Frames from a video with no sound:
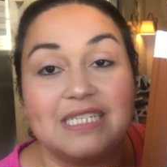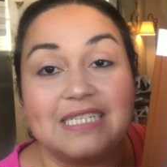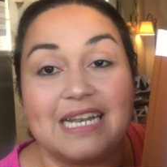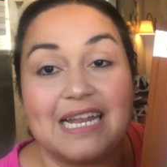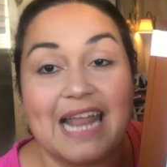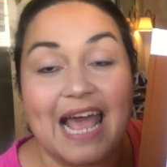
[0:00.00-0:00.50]
It's
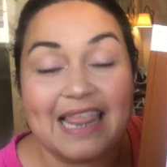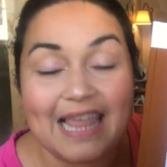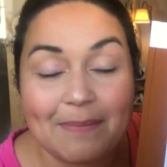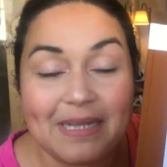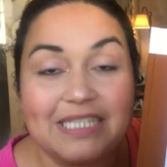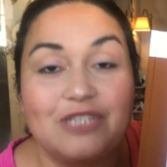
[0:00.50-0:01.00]
an
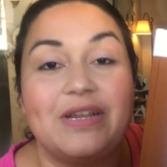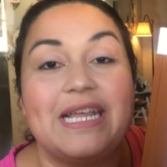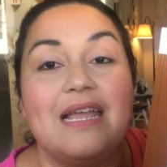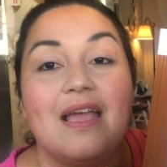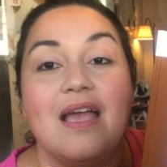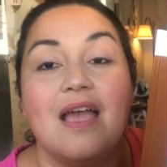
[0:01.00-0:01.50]

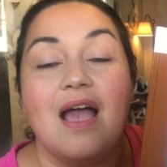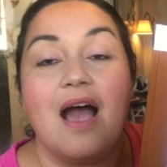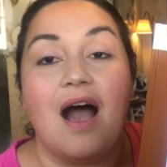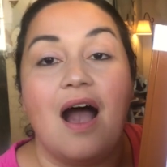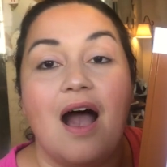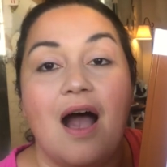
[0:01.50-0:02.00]
elementary
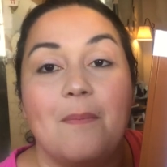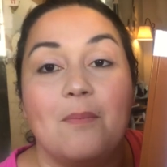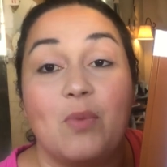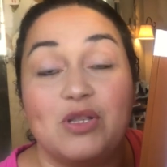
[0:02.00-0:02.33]
um,